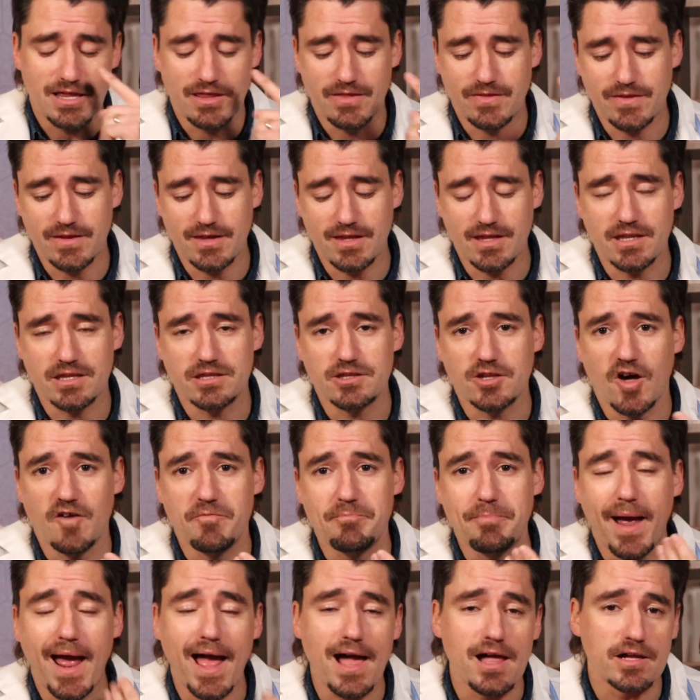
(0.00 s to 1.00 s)
The
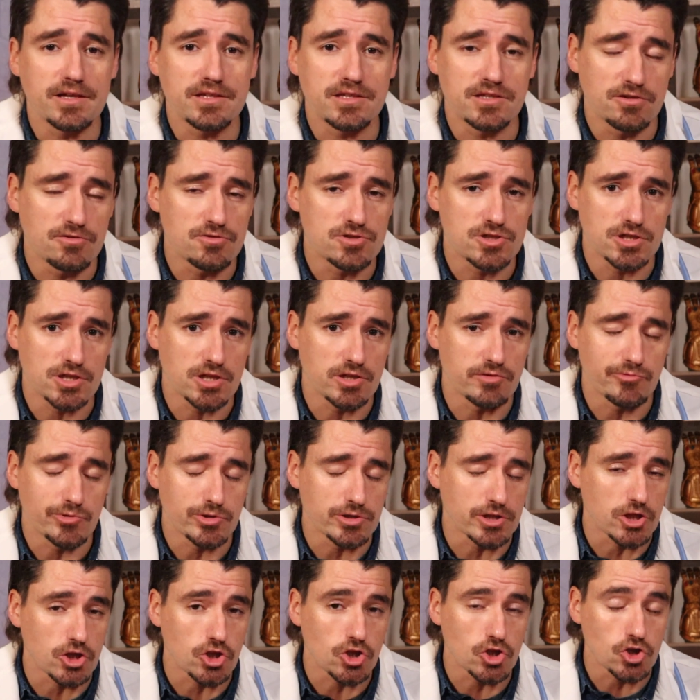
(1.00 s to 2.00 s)
soft palate's usually
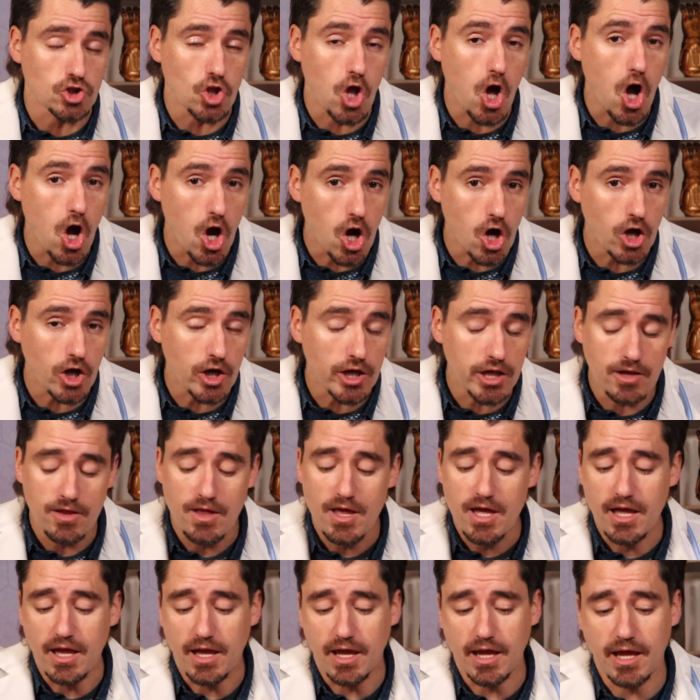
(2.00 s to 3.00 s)
really long,
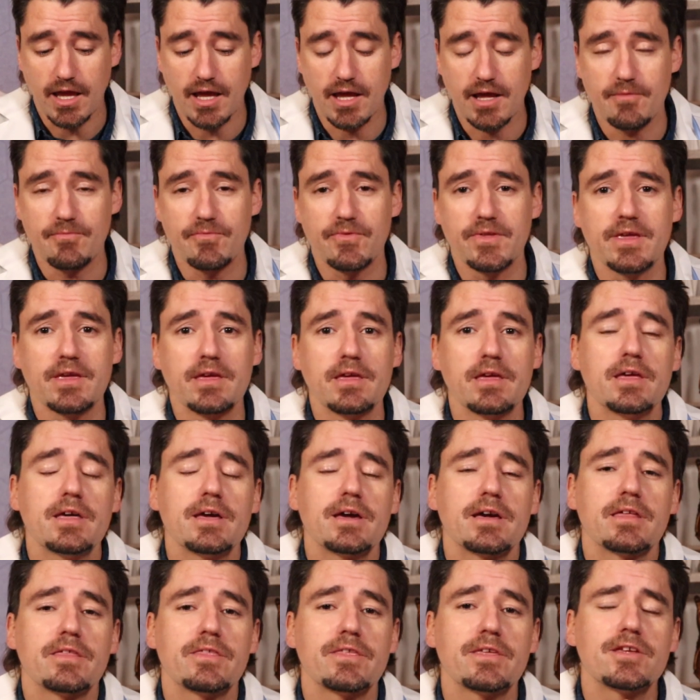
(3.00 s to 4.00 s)
and the
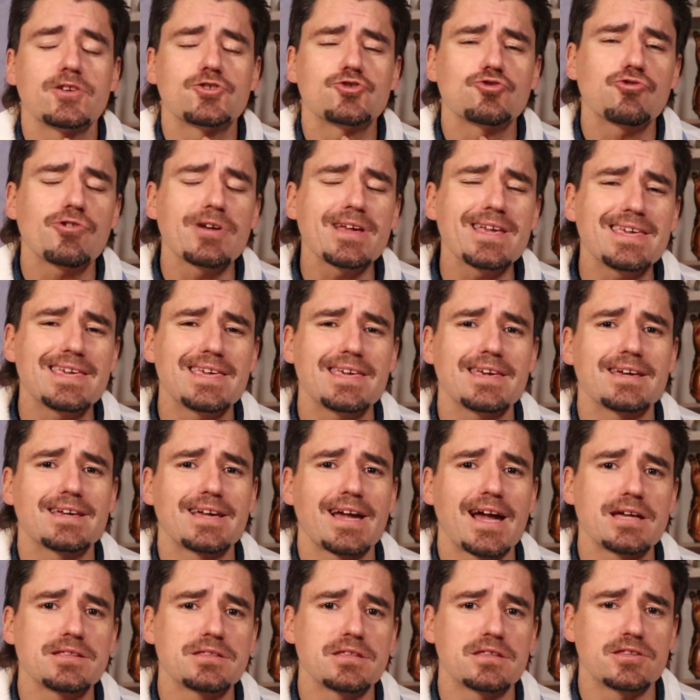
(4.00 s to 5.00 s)
trachea,
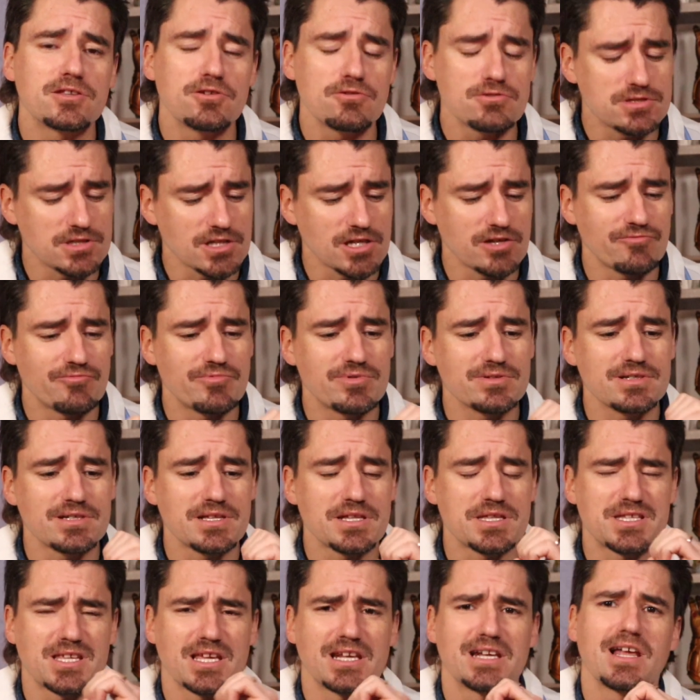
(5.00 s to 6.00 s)
guys, is usually really
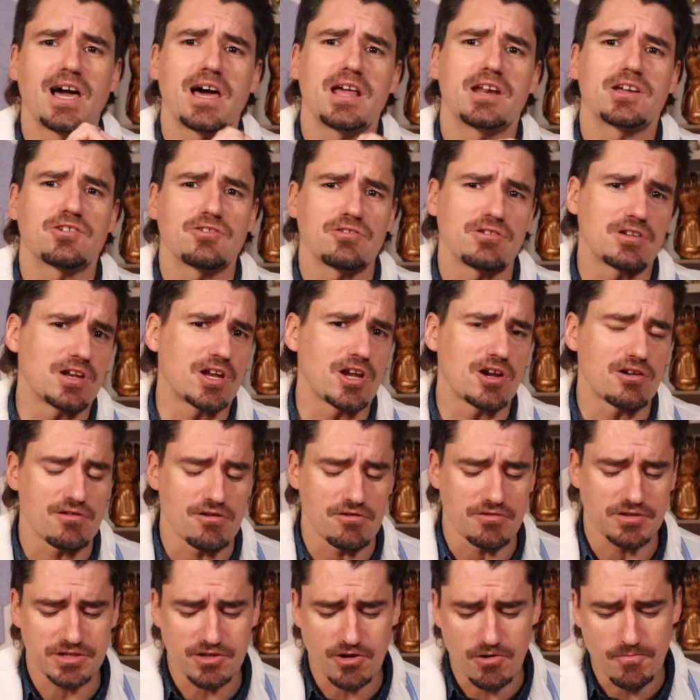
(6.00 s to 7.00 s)
stenotic or
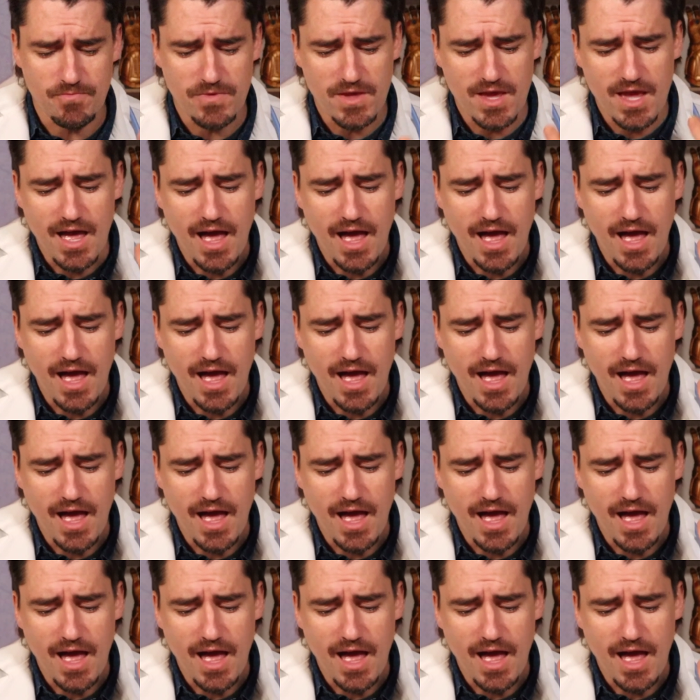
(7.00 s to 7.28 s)
narrow. So